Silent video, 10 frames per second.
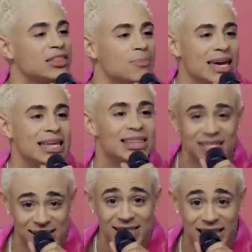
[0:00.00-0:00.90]
with me.
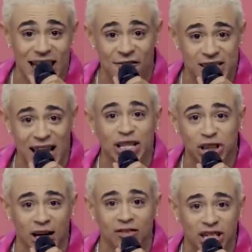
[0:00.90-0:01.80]
This is the
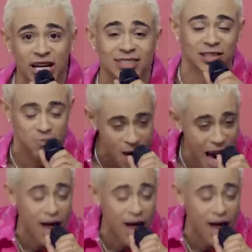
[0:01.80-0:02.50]
invitation of Jesus.